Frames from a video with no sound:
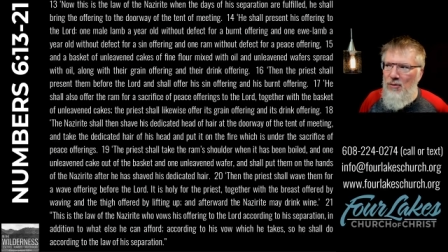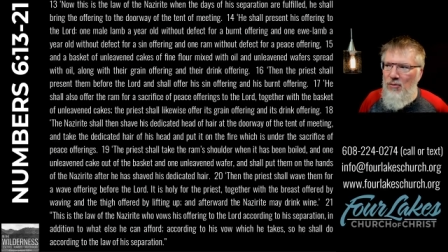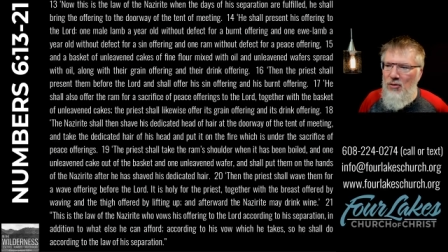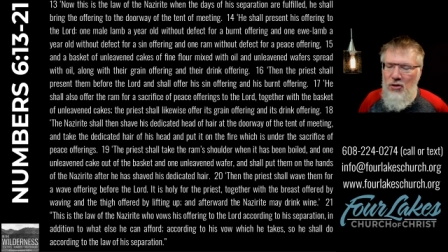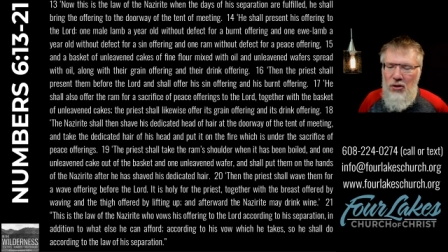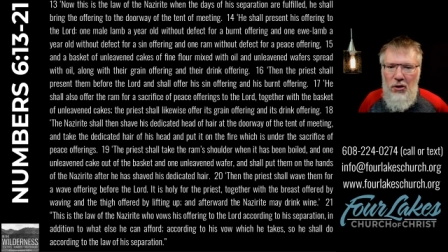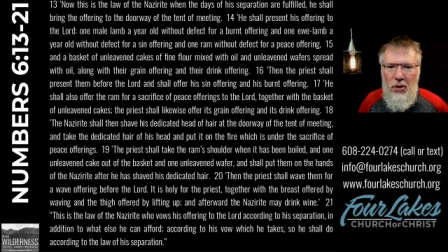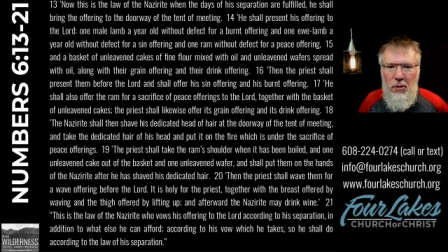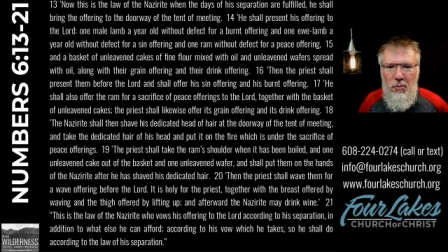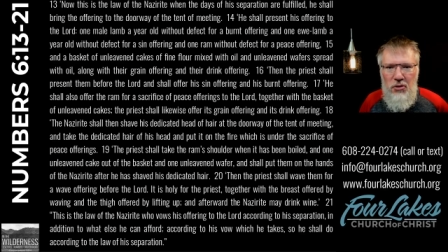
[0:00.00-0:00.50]

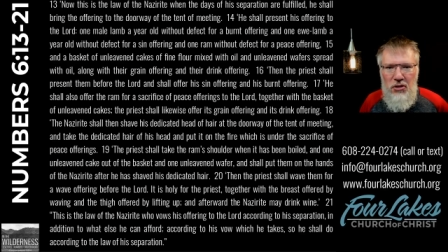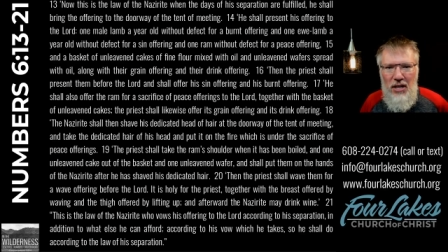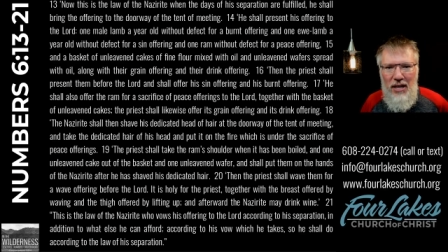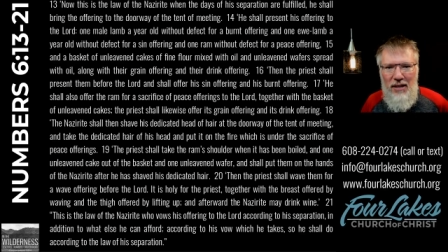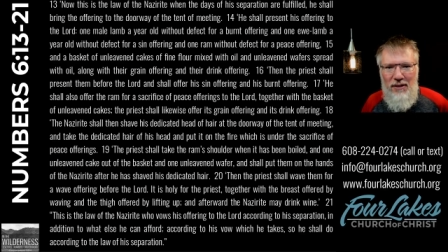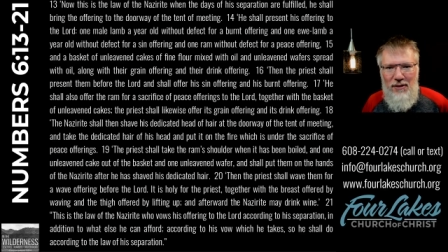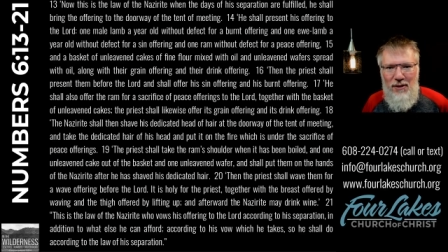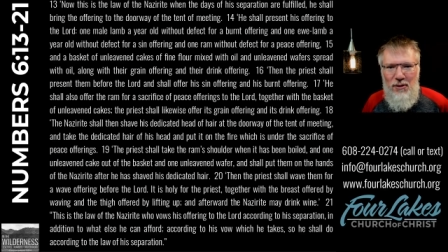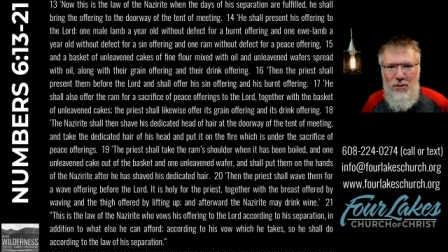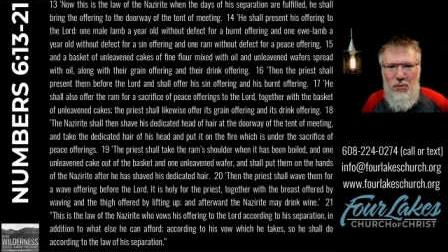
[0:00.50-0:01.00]

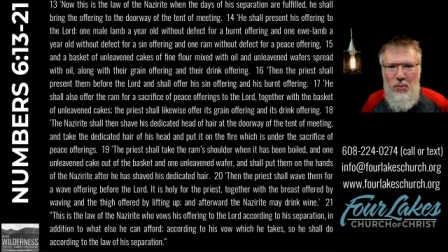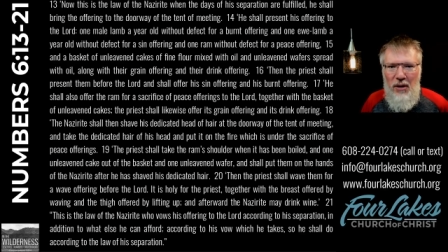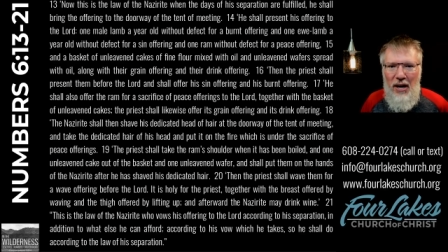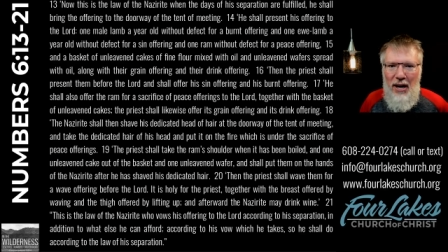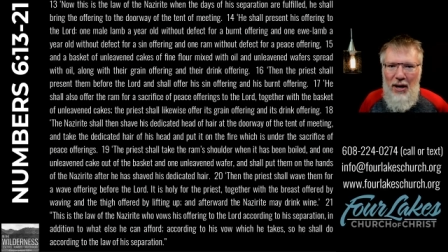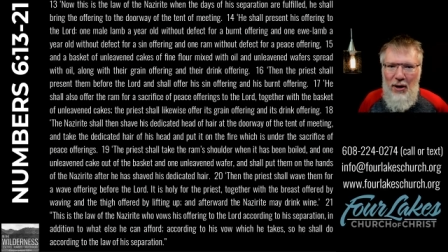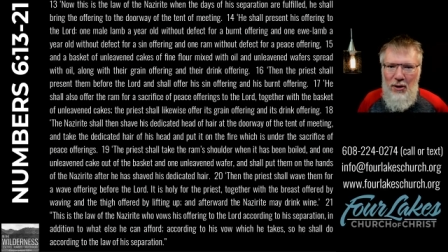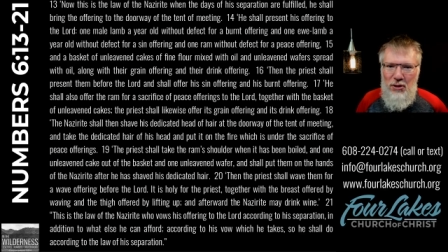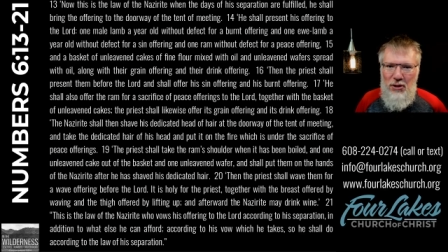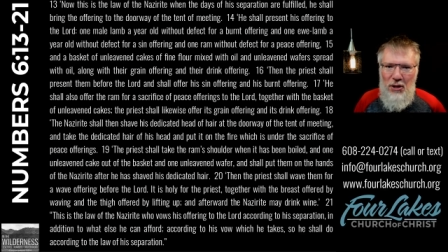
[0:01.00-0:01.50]
circumstances when
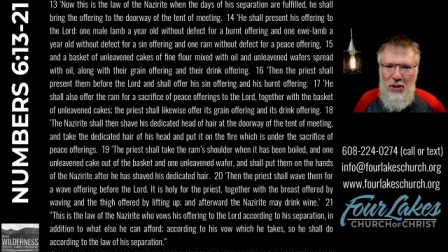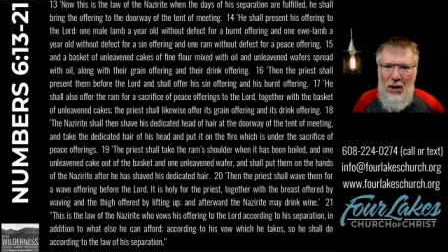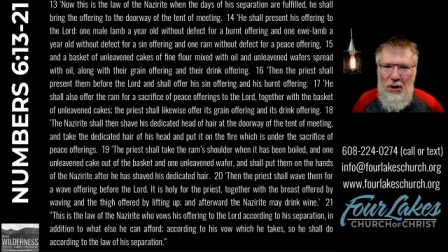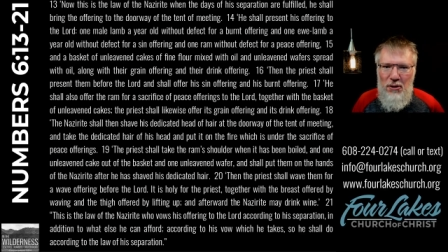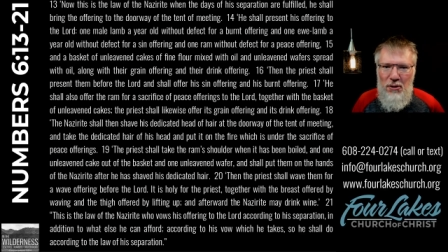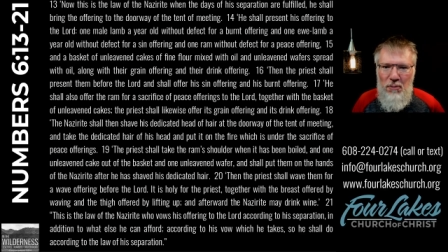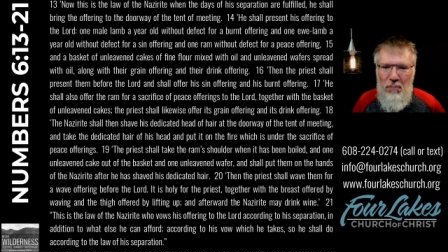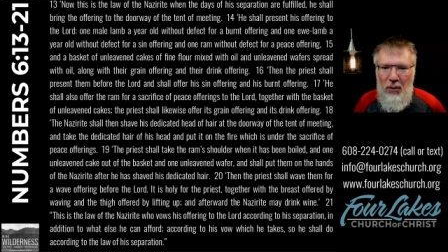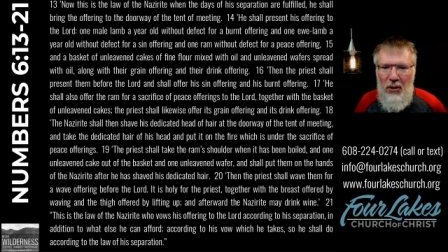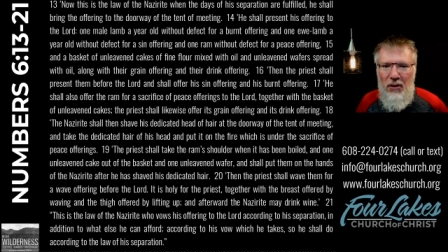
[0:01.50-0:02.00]
hair
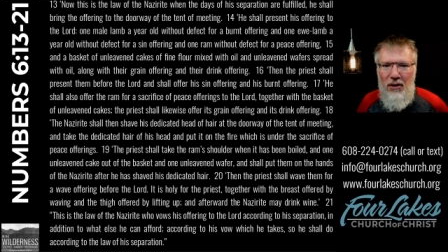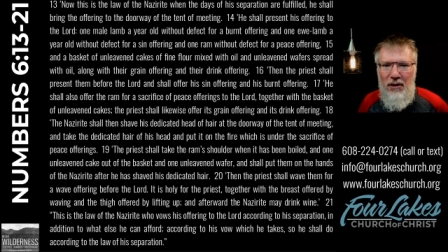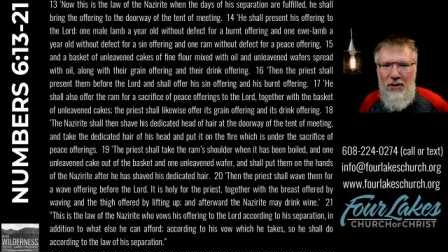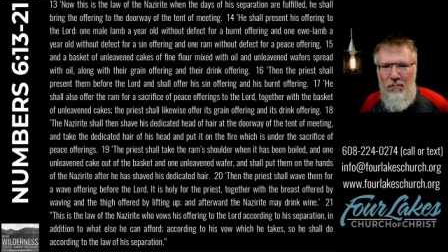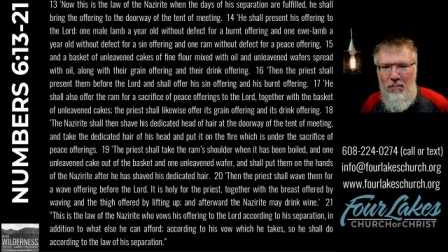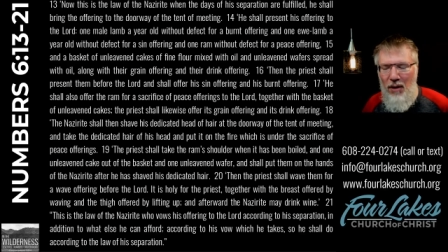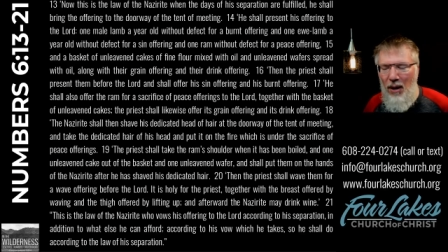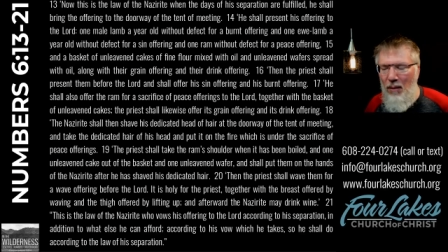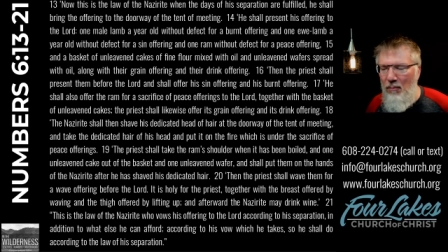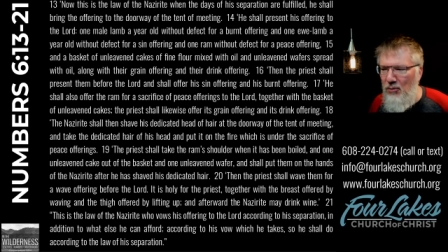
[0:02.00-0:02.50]
starts
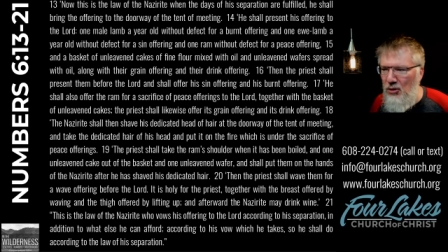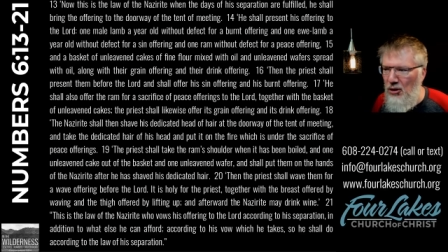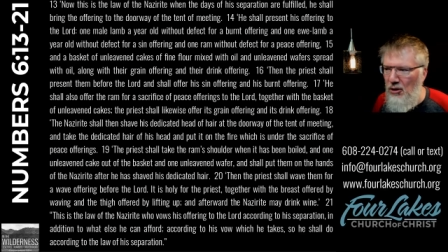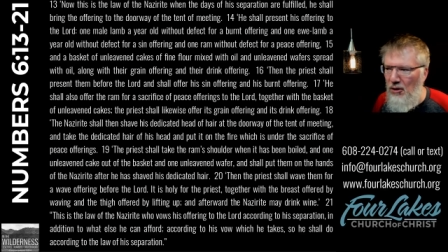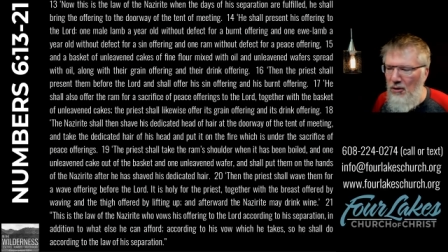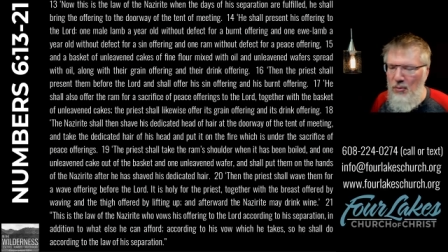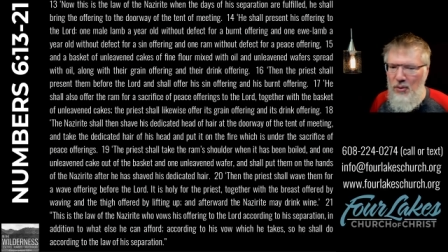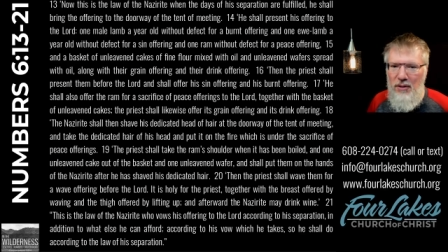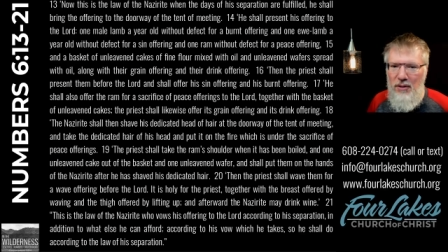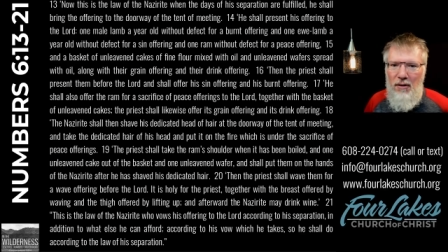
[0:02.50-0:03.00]
burning. I'm
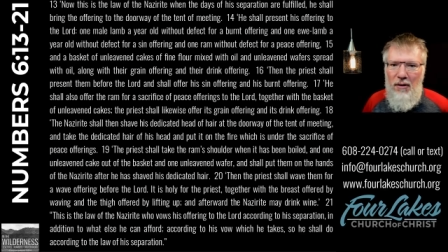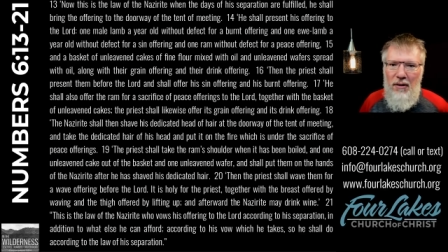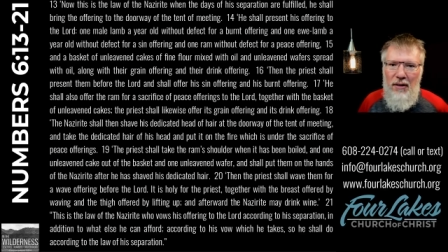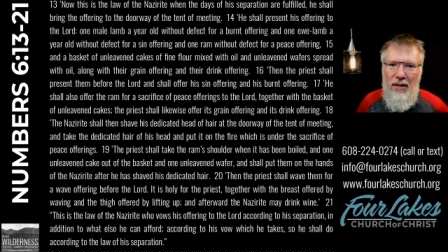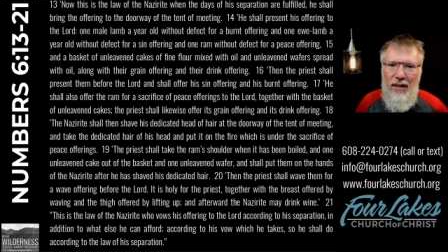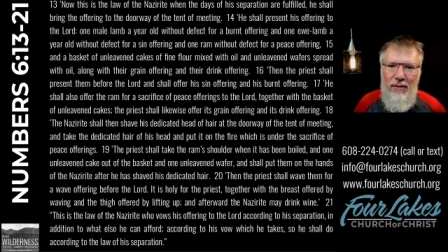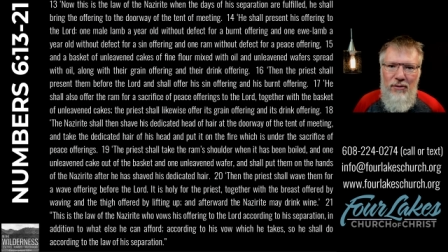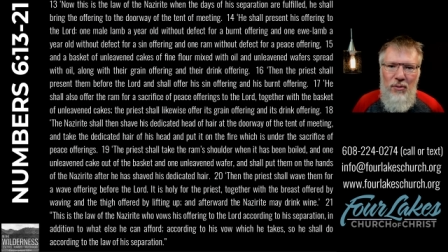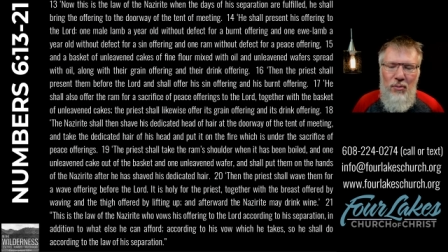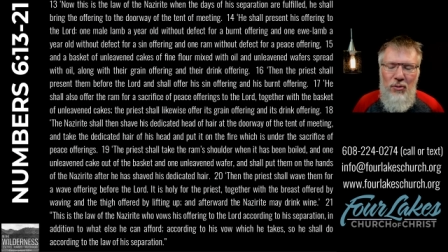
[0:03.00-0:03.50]
sure we all
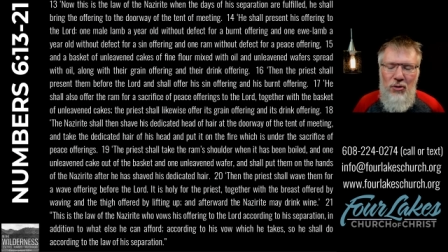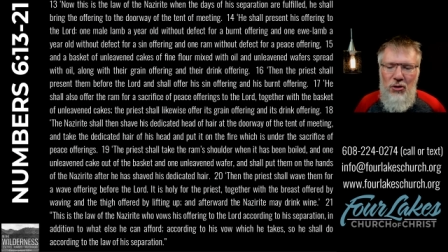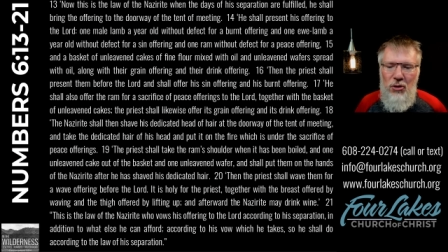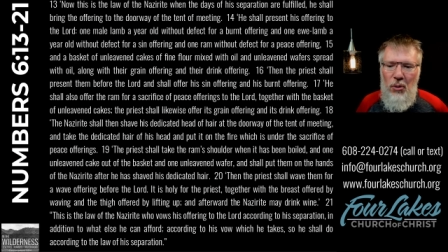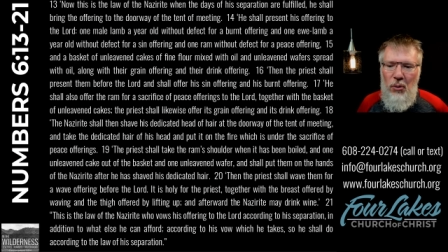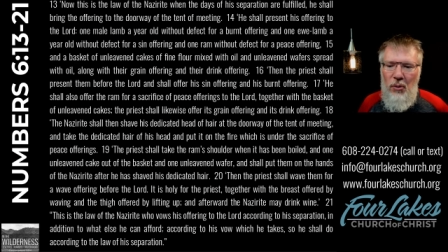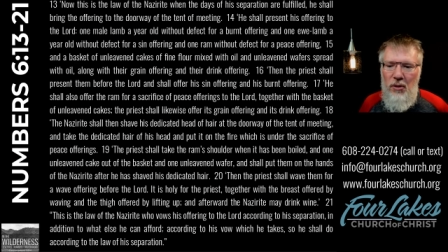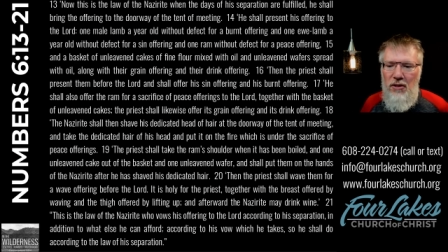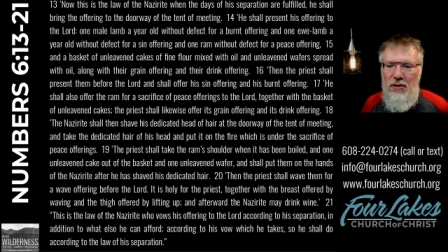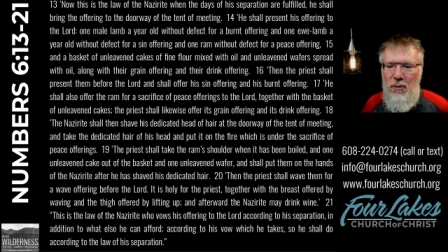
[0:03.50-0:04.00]
have some
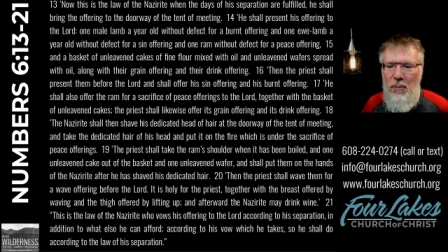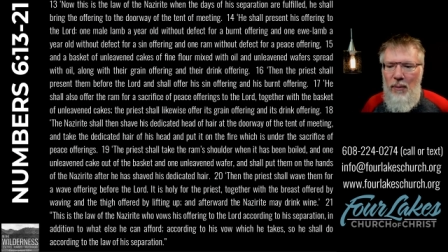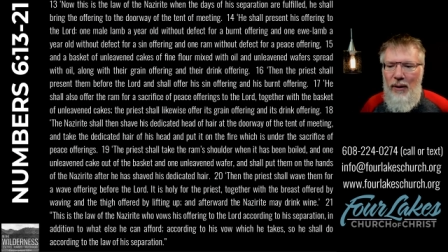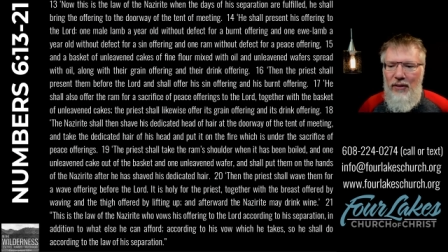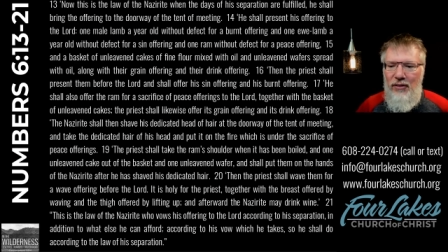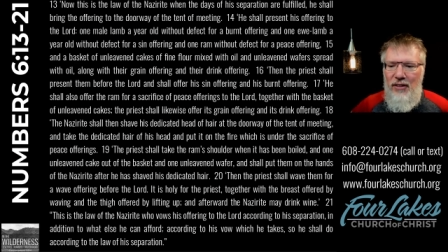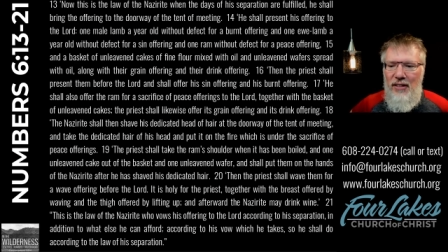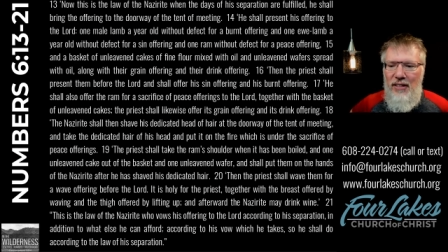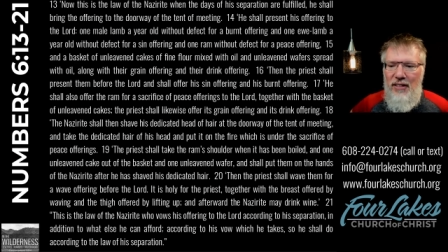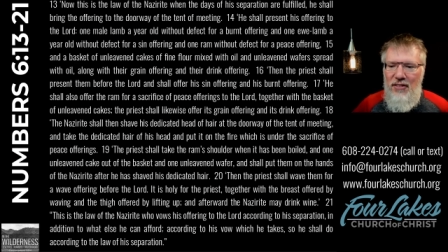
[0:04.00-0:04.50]
stories
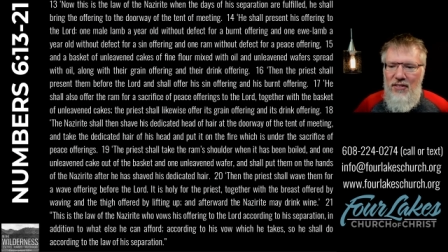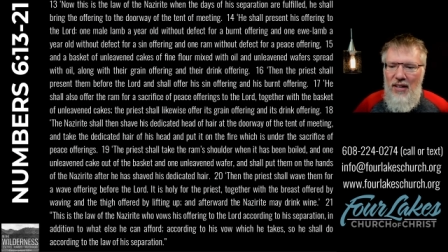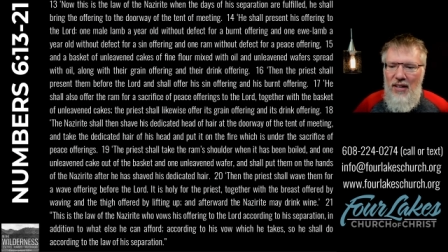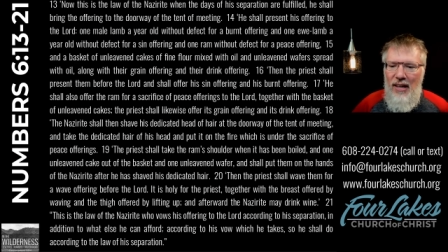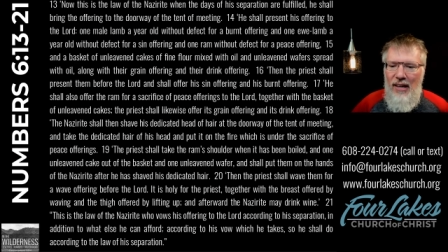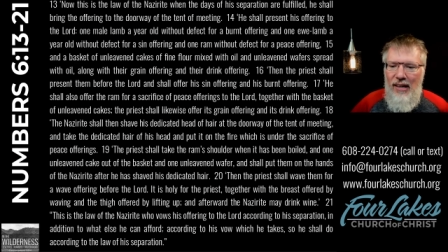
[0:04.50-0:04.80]
about this.